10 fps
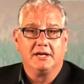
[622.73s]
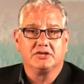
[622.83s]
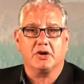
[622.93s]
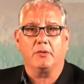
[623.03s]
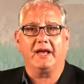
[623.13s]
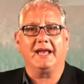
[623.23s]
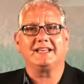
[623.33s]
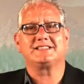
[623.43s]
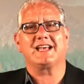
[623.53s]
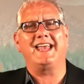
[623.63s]
So
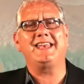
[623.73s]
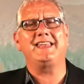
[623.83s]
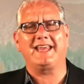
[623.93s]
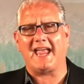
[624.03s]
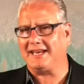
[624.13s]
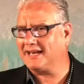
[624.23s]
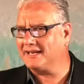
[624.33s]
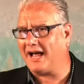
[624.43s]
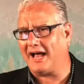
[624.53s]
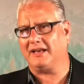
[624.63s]
it's
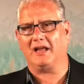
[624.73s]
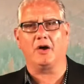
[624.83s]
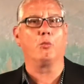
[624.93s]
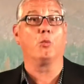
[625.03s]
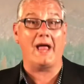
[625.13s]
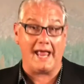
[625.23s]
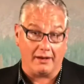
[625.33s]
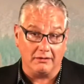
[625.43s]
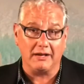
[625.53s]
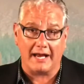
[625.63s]
indicating not a
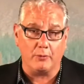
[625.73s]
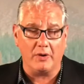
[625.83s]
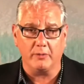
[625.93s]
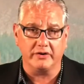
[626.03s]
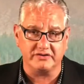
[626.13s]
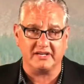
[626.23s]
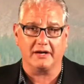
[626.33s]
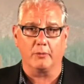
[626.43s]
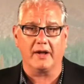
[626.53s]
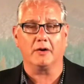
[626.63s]
whale like we would see
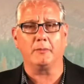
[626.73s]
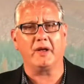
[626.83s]
a whale,